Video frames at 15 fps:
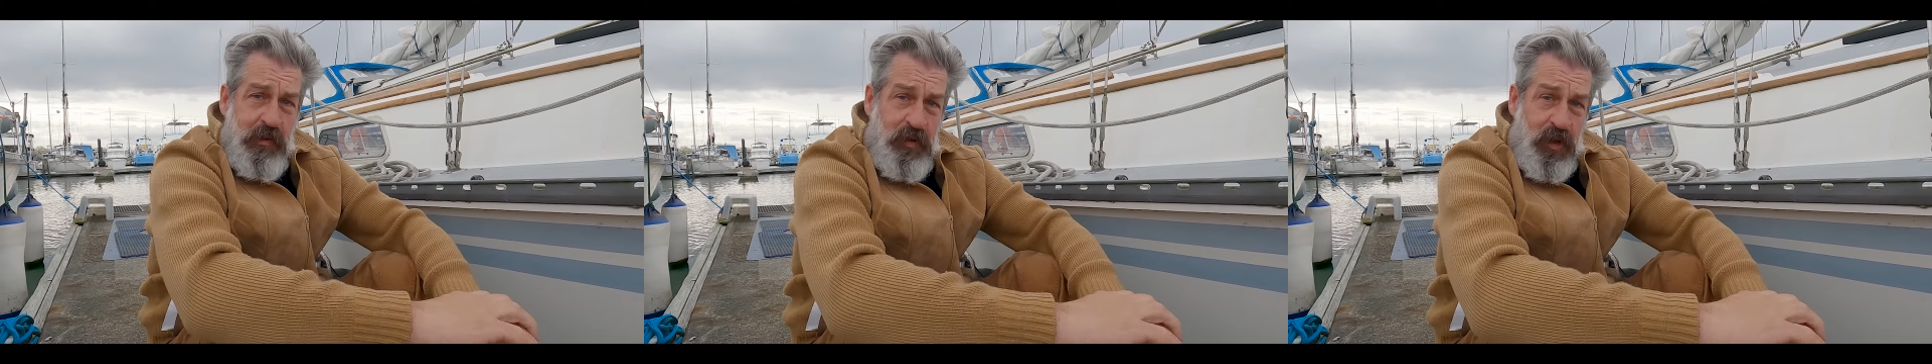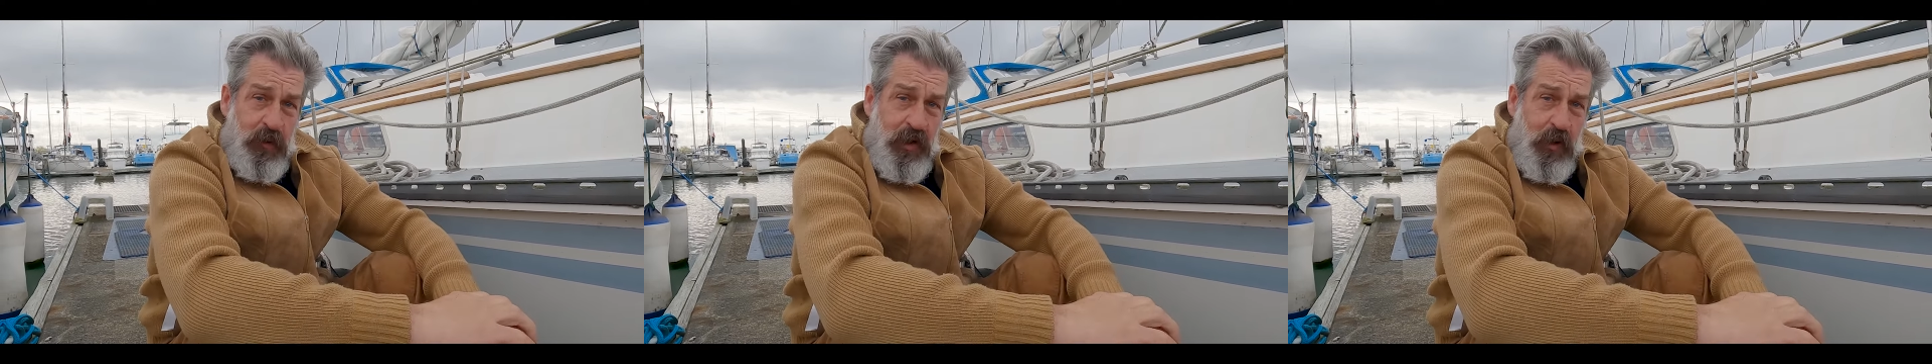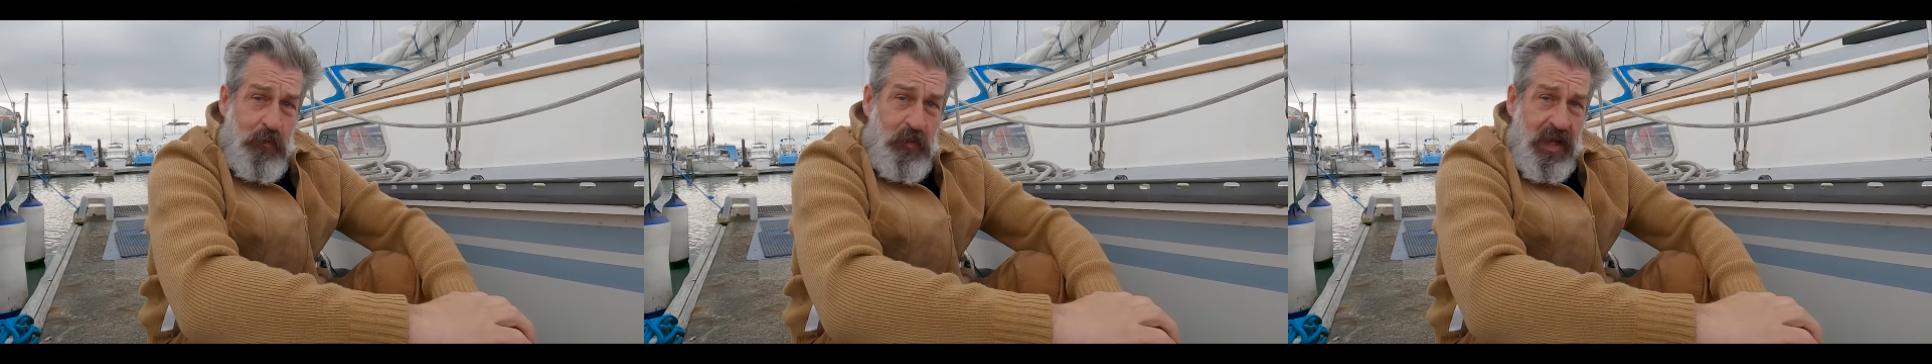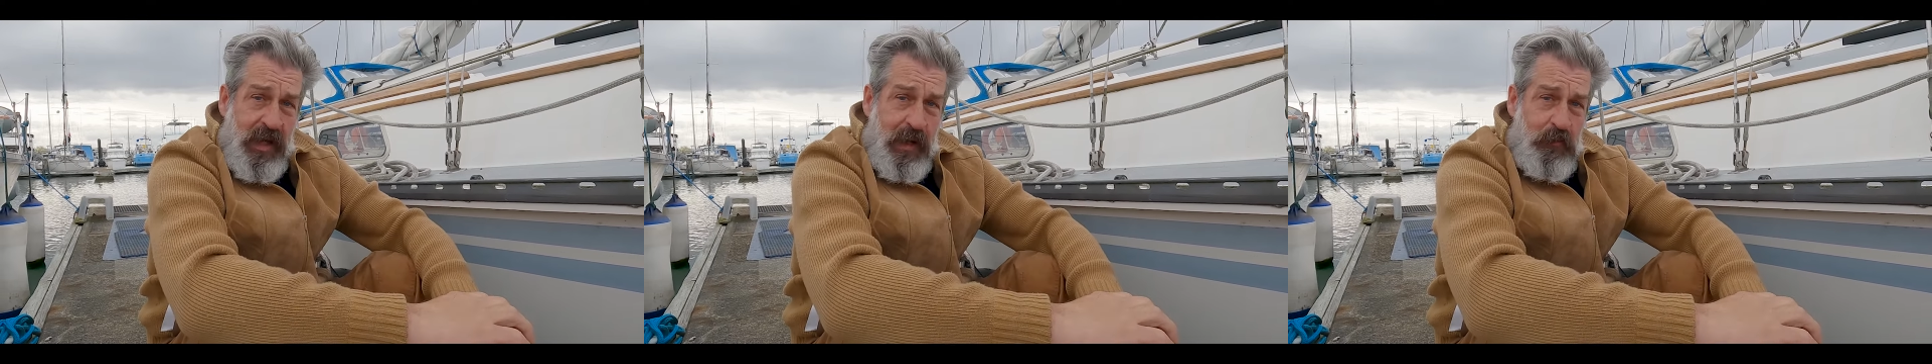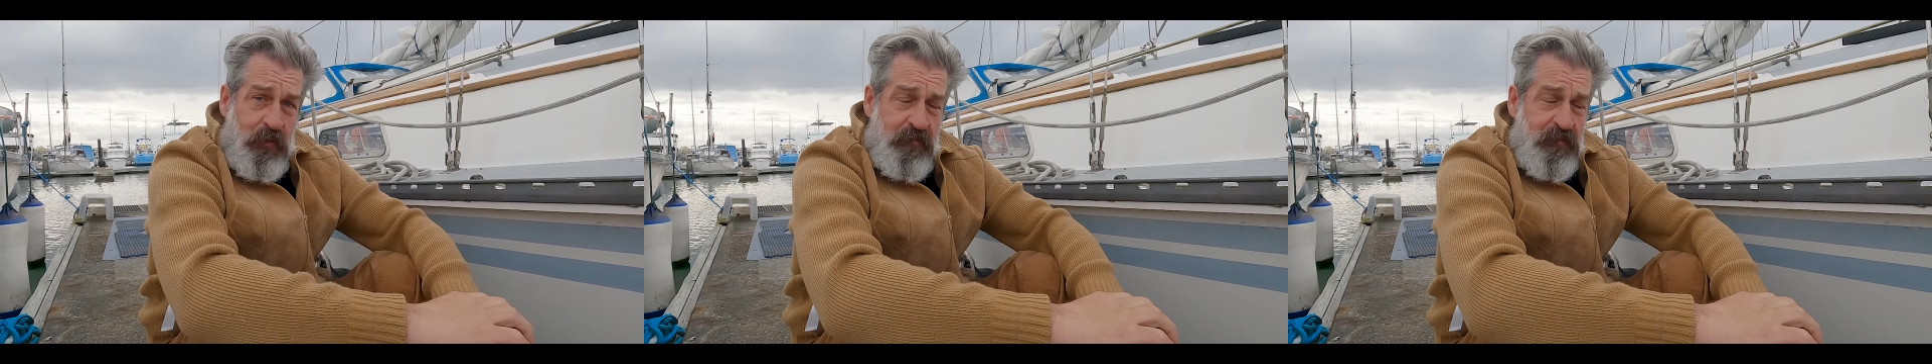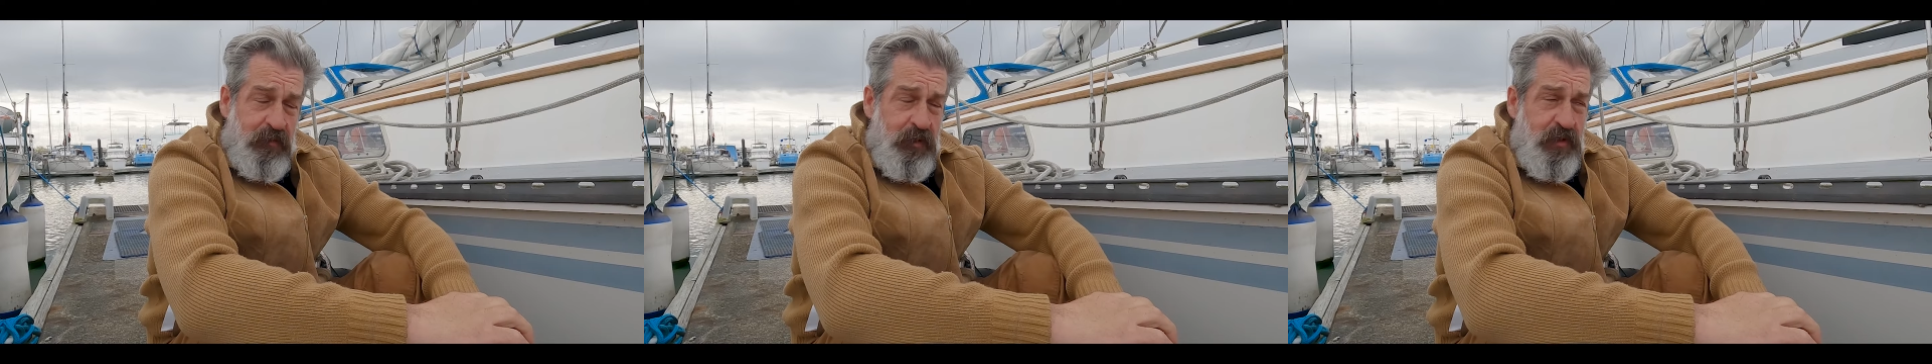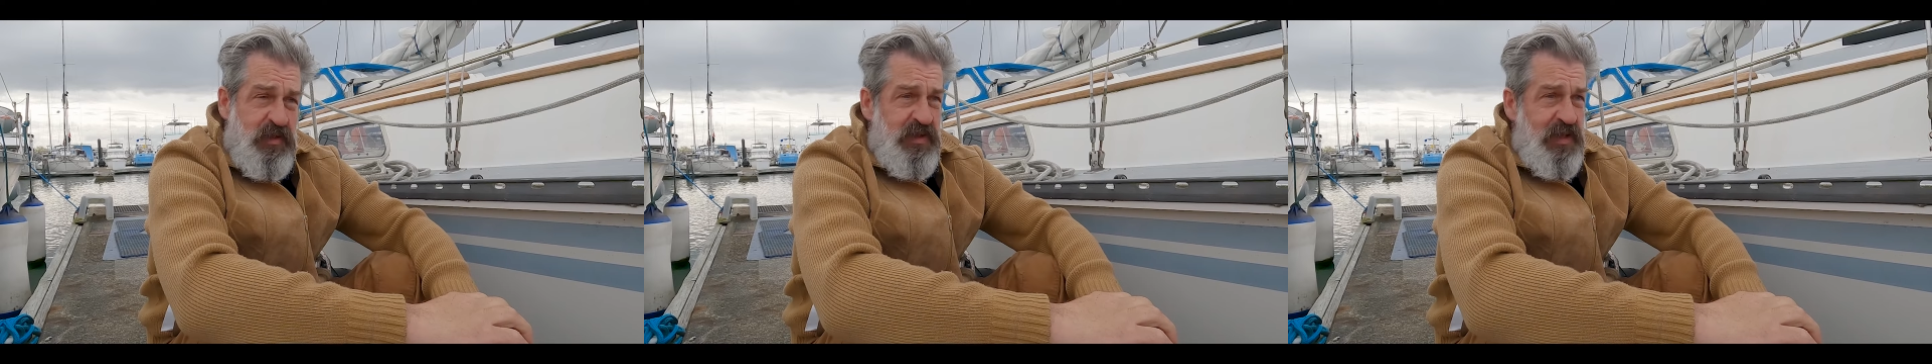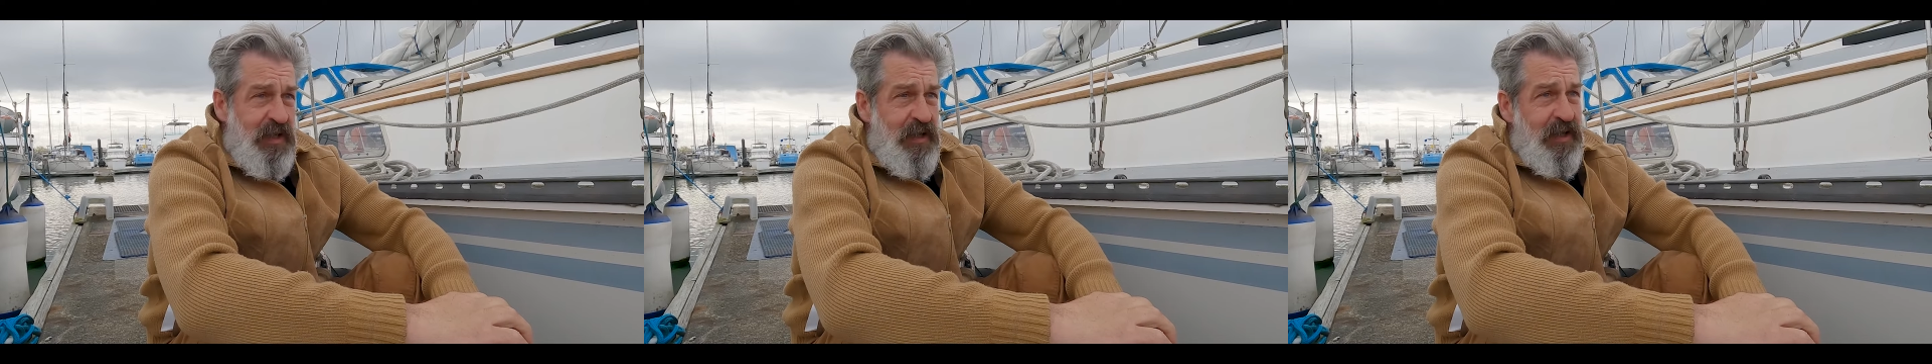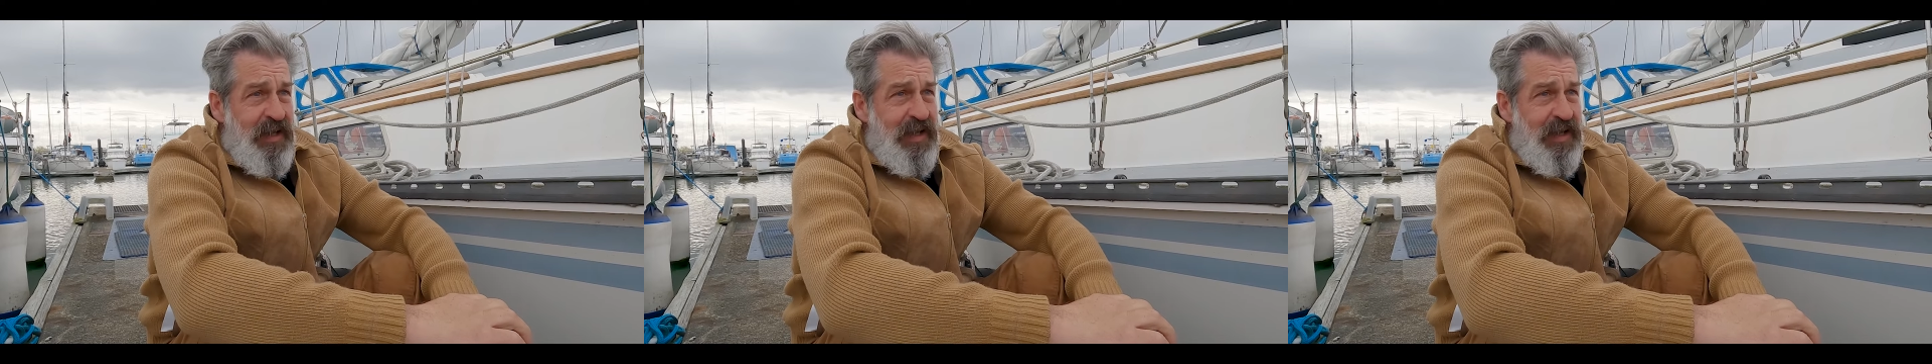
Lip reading: the boat out by April 1st.